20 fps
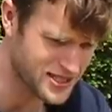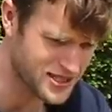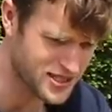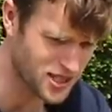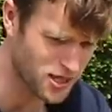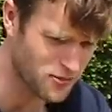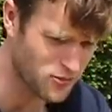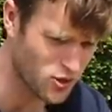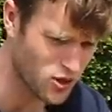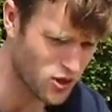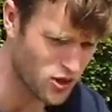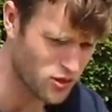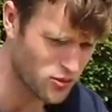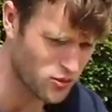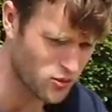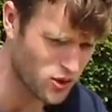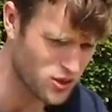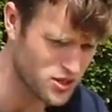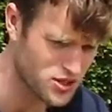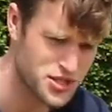someone
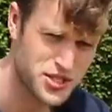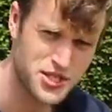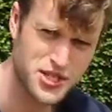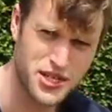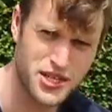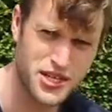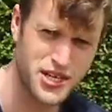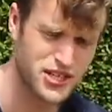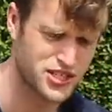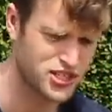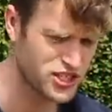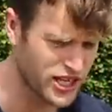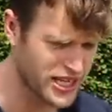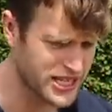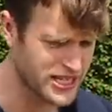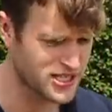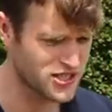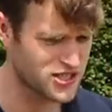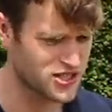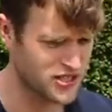wants to
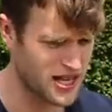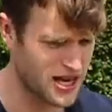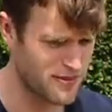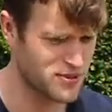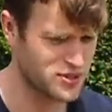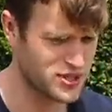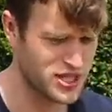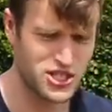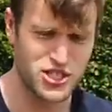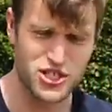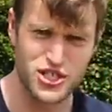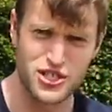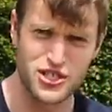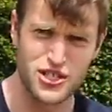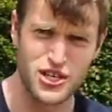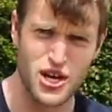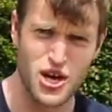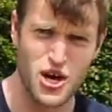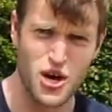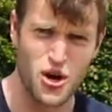change their position
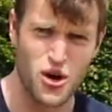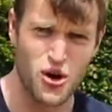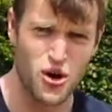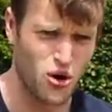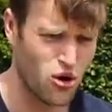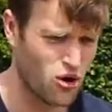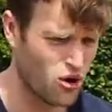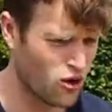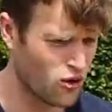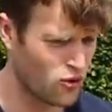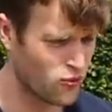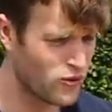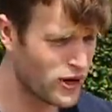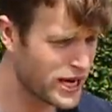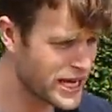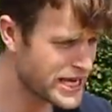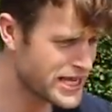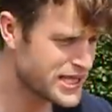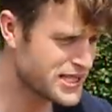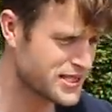or
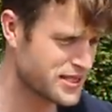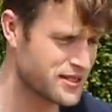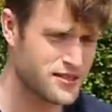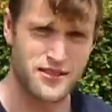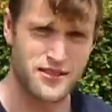raise